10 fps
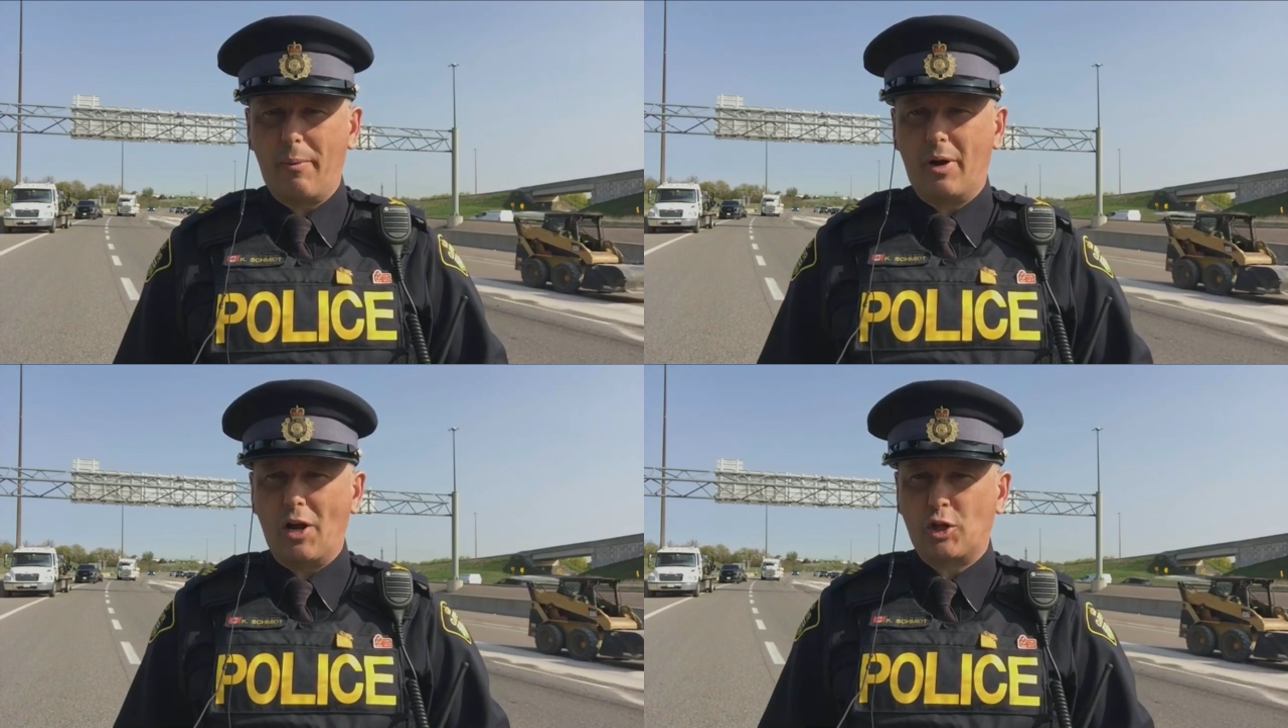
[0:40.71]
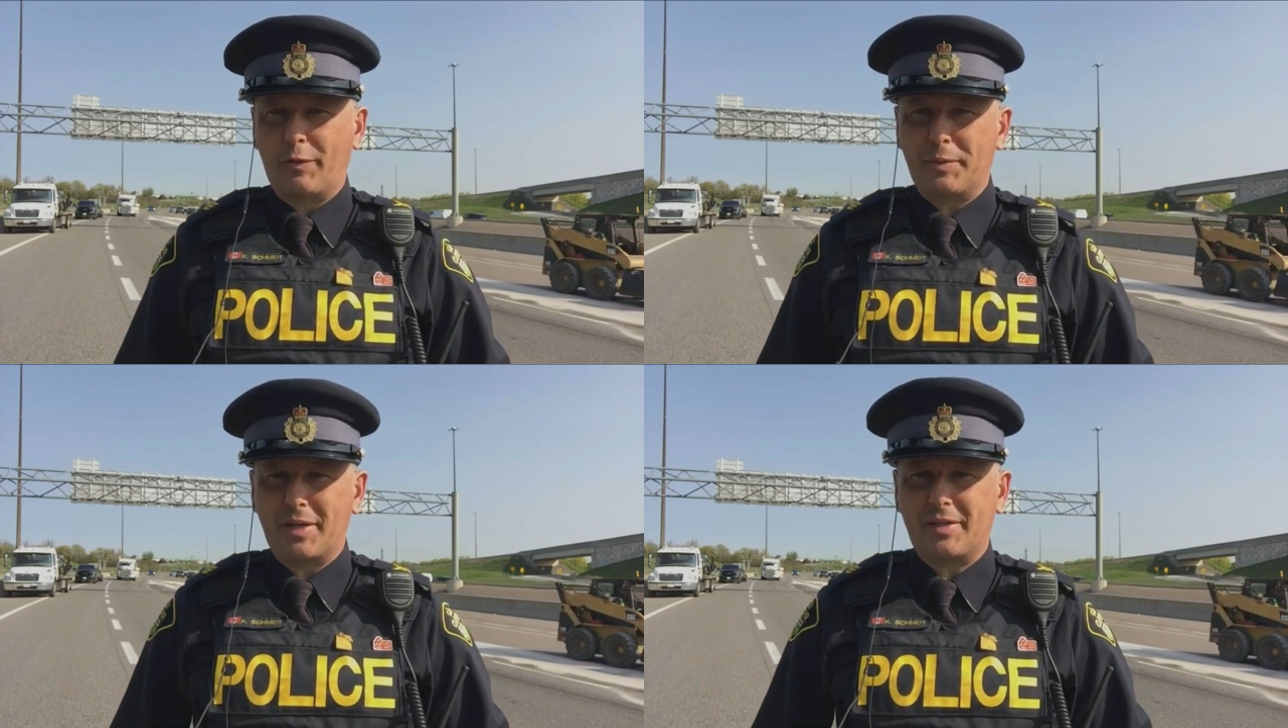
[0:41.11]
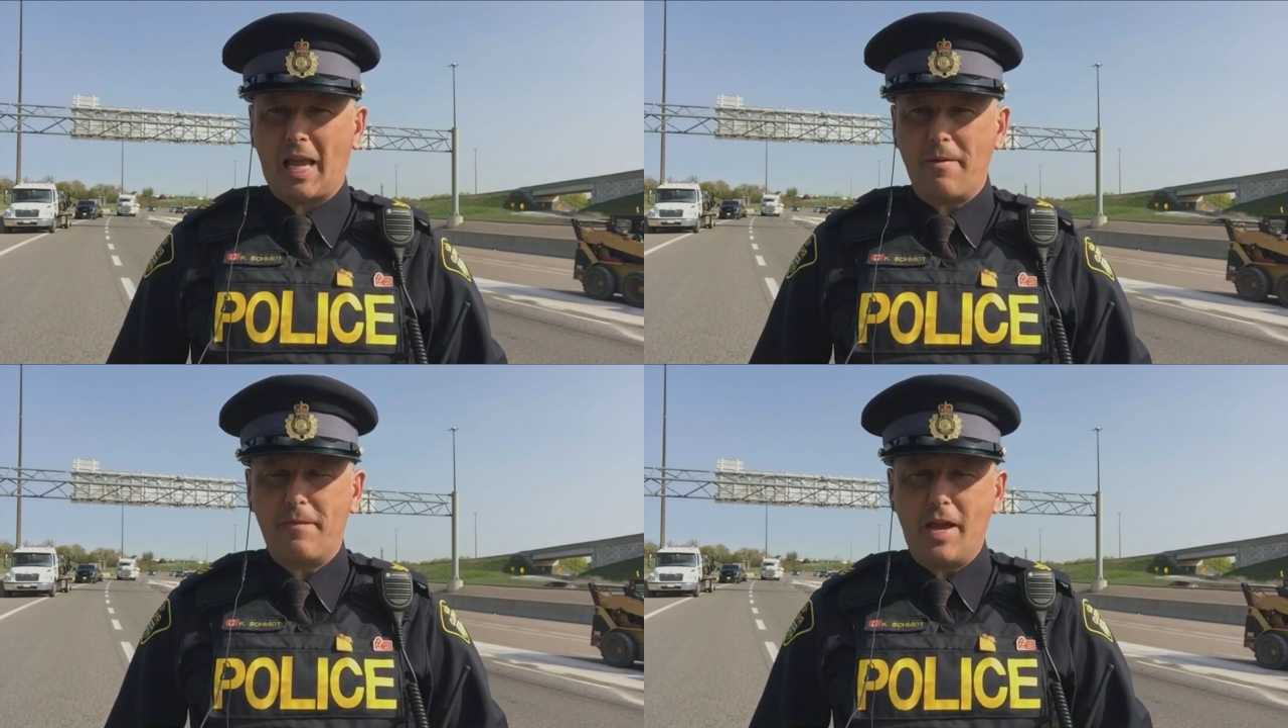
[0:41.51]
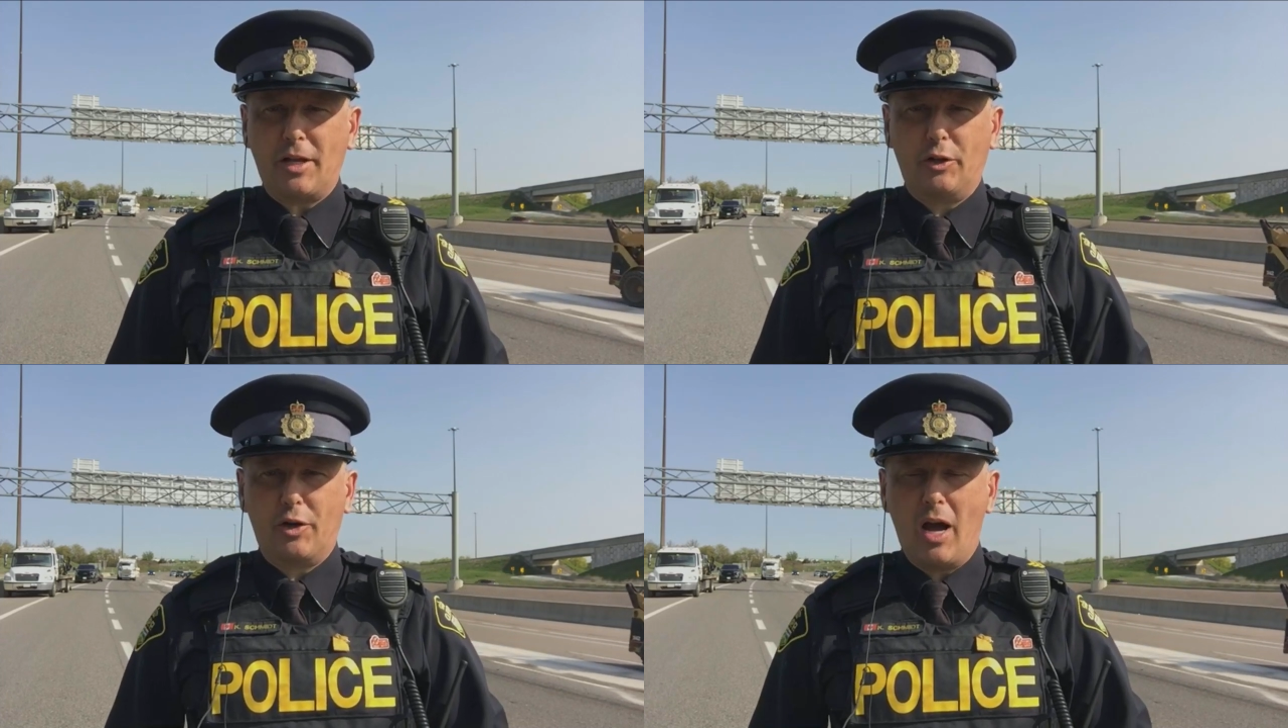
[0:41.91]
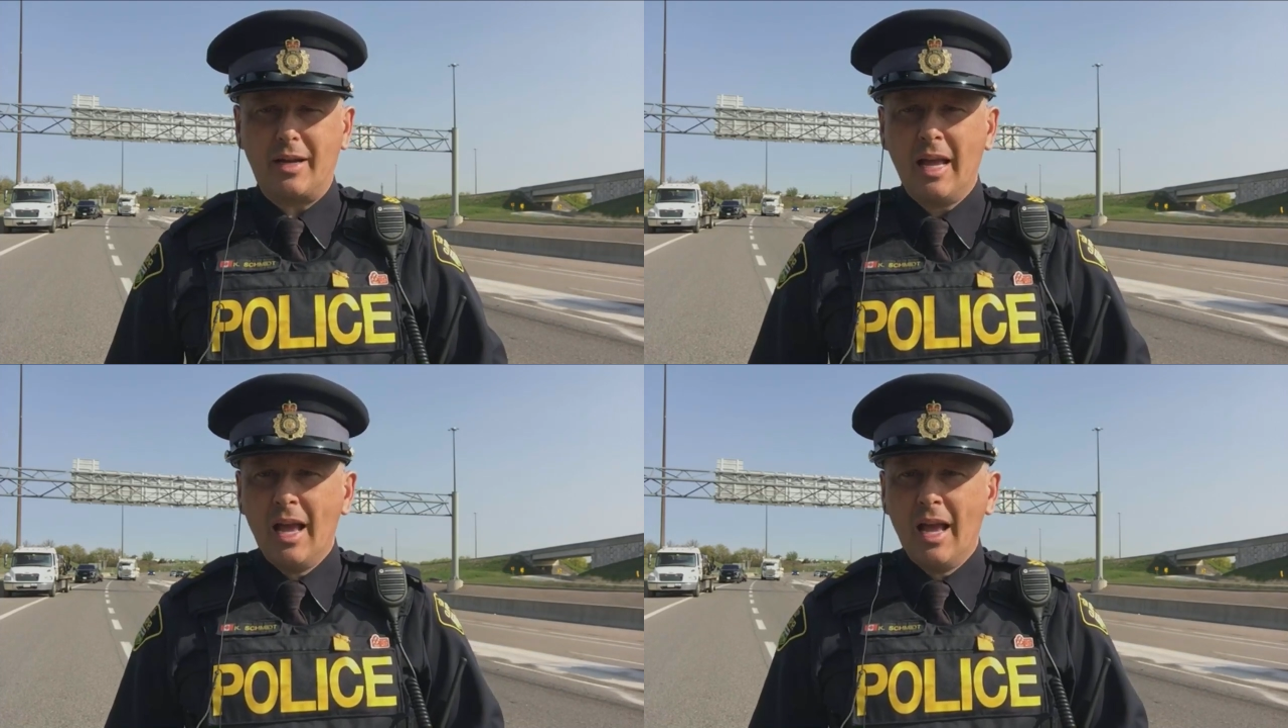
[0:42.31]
We're not sure if it was the same vehicle or not.